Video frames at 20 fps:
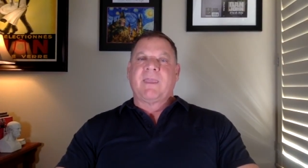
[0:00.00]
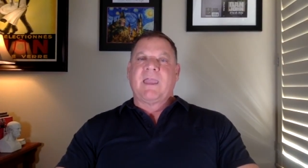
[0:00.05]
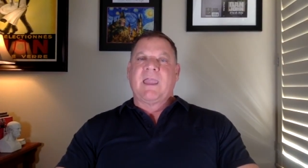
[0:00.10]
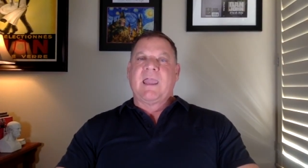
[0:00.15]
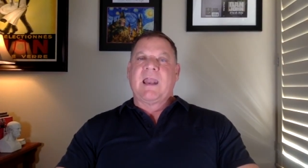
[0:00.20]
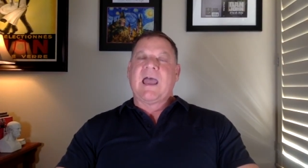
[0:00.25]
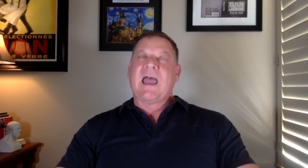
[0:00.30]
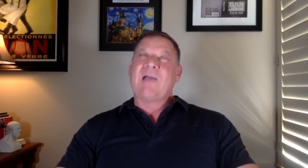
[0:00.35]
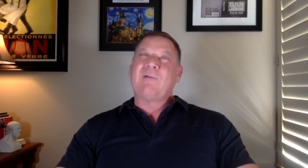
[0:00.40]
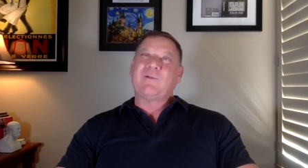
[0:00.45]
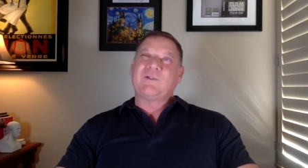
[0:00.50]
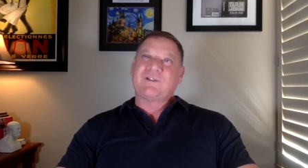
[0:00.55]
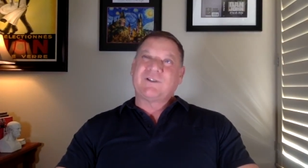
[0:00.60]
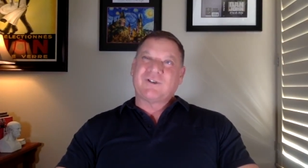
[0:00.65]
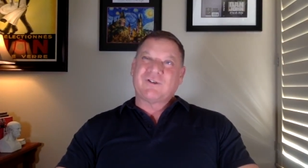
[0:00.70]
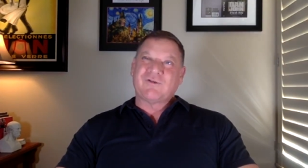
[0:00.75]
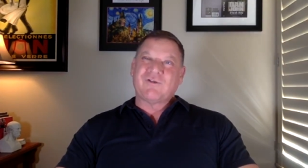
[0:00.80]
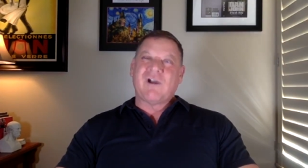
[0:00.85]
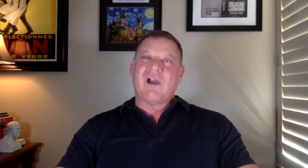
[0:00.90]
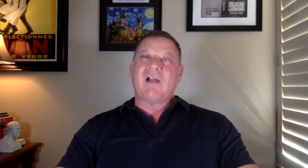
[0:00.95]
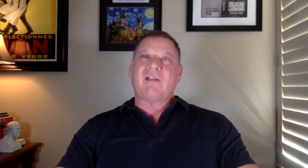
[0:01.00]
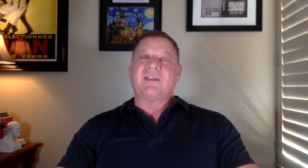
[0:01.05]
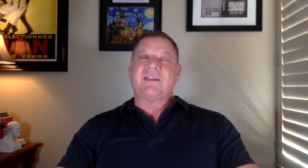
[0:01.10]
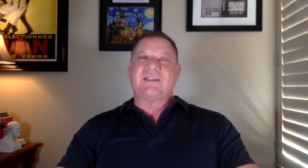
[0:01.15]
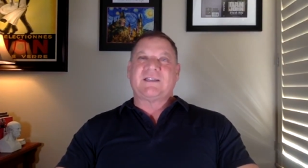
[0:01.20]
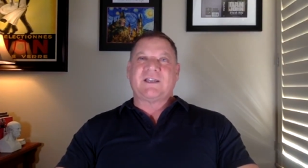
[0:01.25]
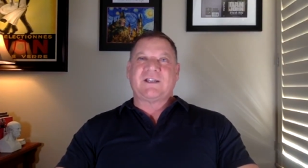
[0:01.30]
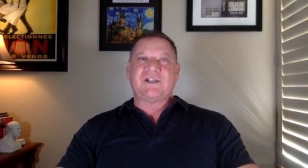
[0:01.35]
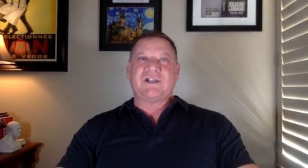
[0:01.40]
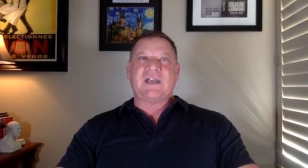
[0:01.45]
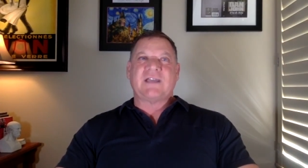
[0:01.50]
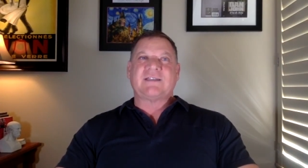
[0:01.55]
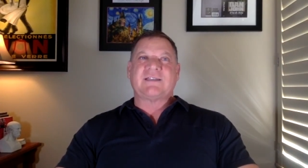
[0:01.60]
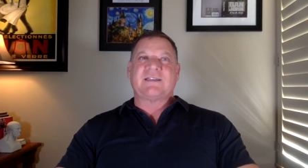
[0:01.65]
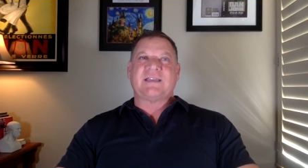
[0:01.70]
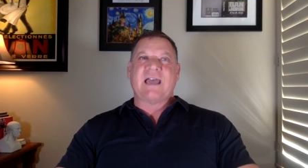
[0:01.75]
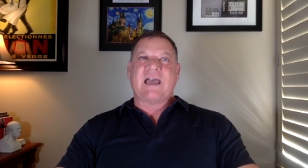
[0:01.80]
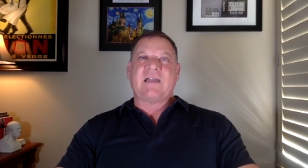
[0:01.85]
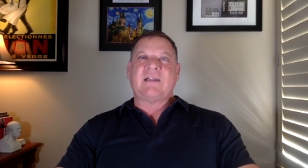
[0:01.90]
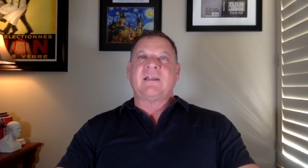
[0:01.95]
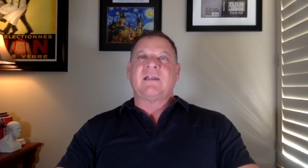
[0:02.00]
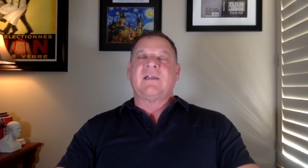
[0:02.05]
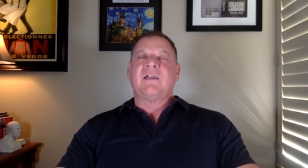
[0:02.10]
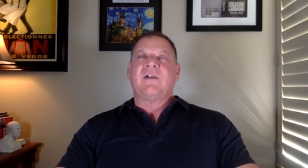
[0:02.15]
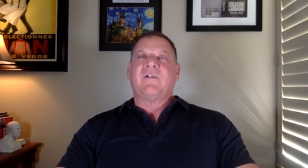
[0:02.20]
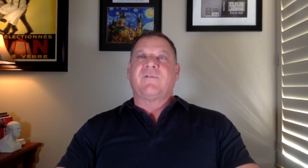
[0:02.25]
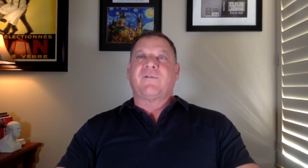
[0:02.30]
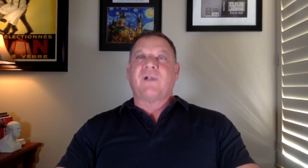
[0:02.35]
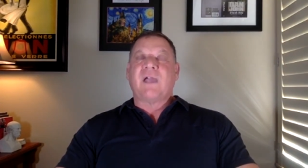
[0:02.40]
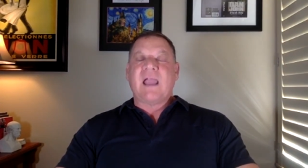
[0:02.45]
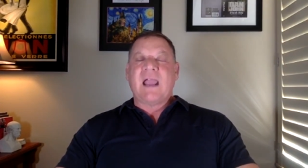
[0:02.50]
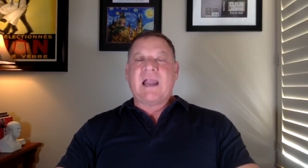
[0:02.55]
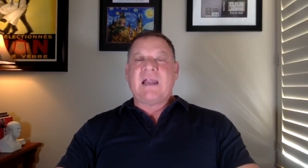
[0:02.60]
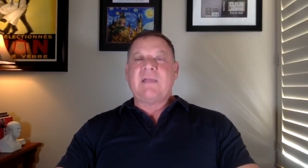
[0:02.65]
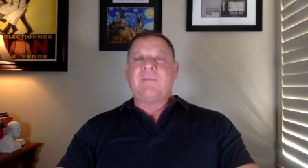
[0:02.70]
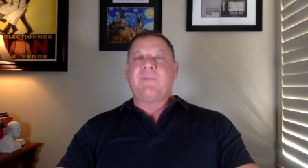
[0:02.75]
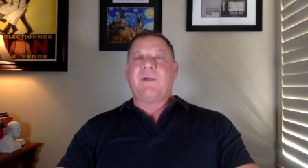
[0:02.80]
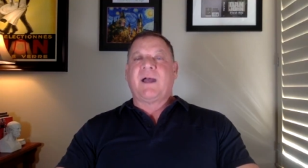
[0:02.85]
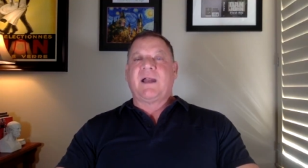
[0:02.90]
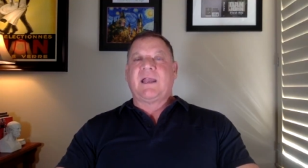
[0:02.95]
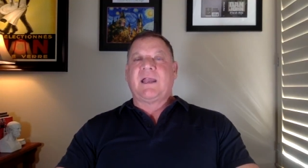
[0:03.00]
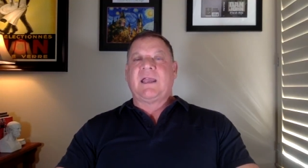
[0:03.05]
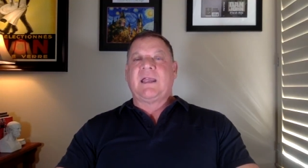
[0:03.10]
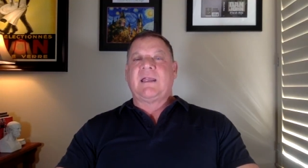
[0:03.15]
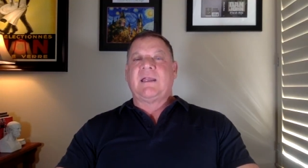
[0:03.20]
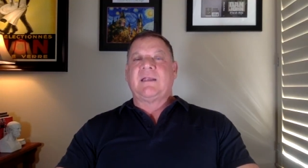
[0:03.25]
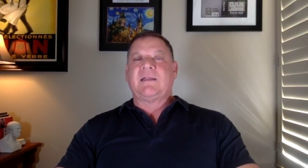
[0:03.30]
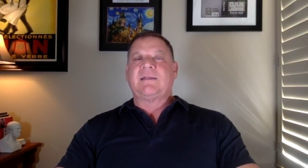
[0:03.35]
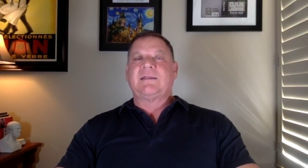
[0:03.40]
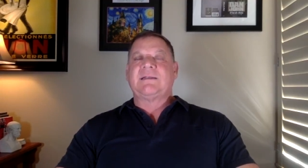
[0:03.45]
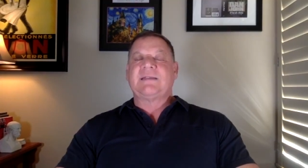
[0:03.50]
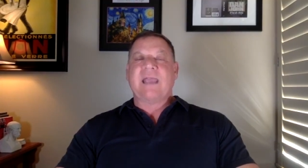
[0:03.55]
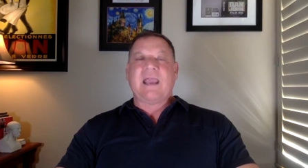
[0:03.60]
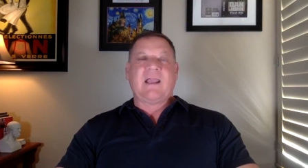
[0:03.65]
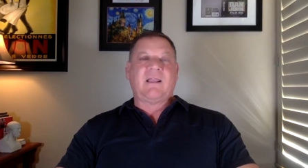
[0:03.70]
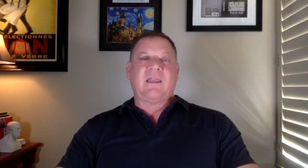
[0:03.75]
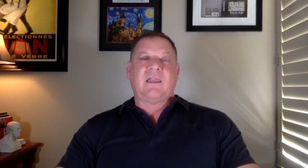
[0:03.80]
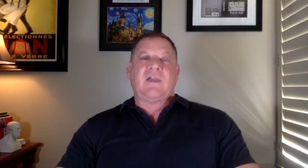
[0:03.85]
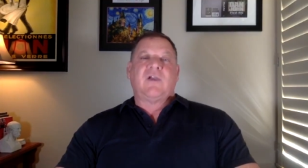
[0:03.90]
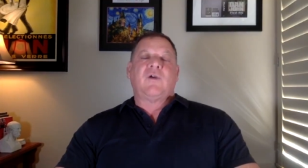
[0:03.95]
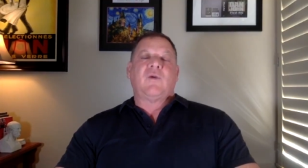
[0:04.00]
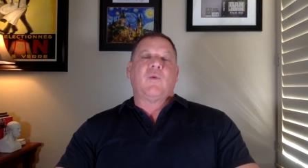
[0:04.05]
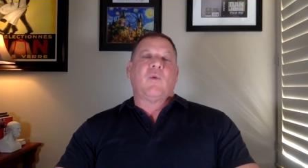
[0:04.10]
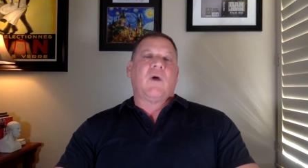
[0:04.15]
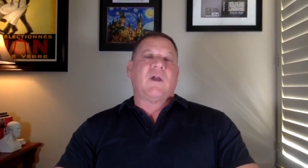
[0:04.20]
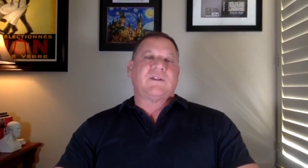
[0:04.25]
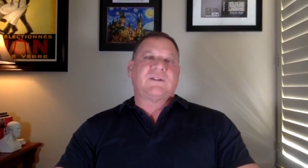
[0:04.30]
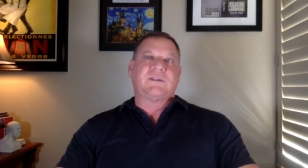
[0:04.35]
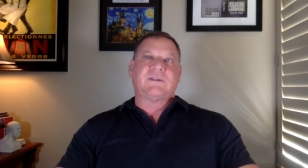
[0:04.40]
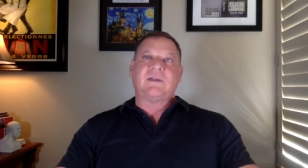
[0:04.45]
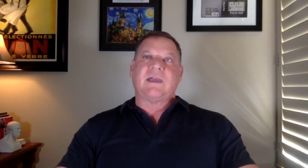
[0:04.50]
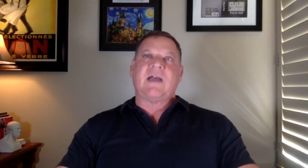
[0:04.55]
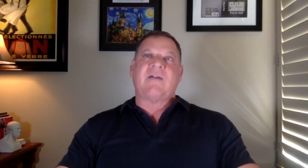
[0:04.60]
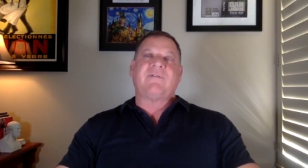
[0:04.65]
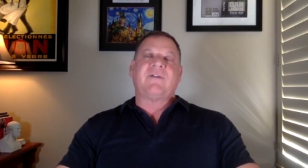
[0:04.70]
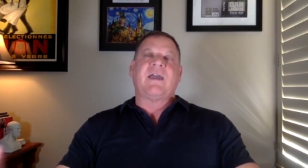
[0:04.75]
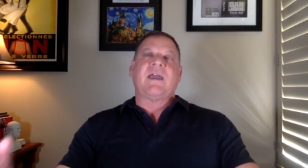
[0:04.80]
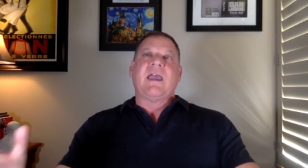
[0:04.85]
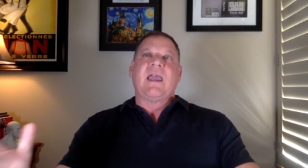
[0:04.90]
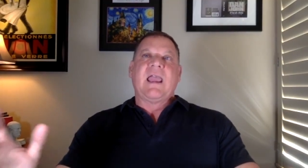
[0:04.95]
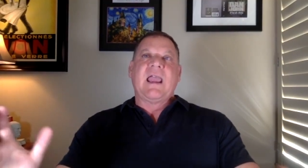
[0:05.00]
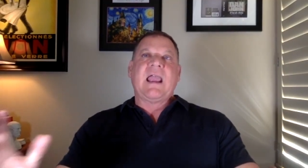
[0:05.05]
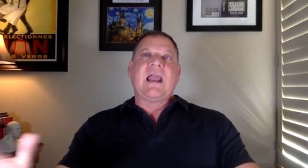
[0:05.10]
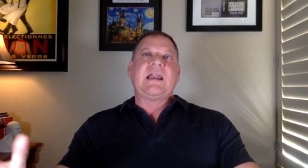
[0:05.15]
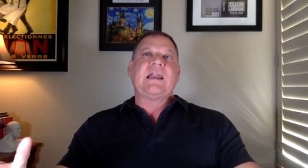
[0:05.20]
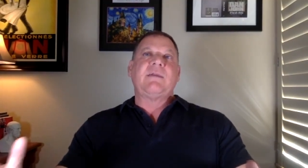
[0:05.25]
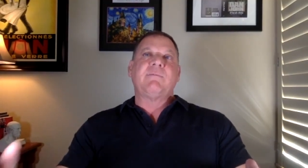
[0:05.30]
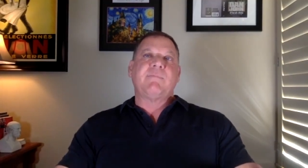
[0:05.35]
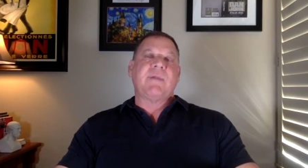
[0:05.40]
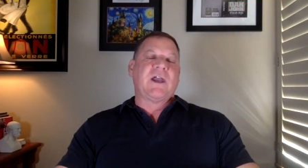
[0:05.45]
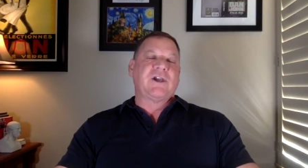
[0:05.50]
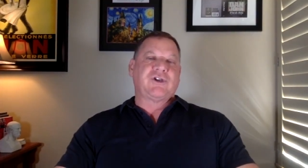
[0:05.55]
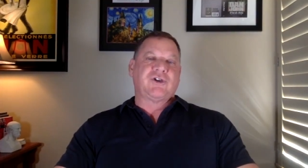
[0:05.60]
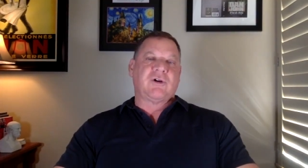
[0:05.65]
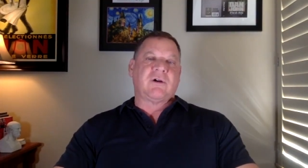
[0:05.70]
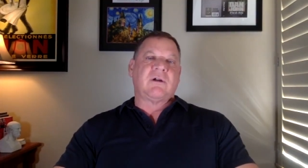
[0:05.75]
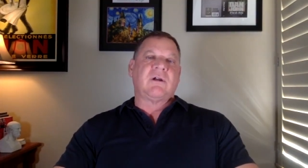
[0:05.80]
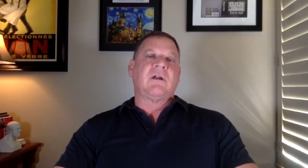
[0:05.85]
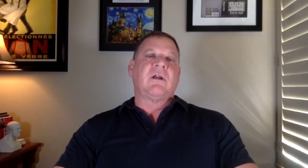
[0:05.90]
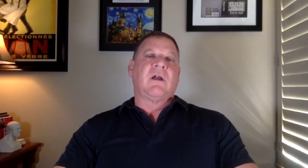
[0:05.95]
and I would strongly suggest that for anybody daily who wants to have any measure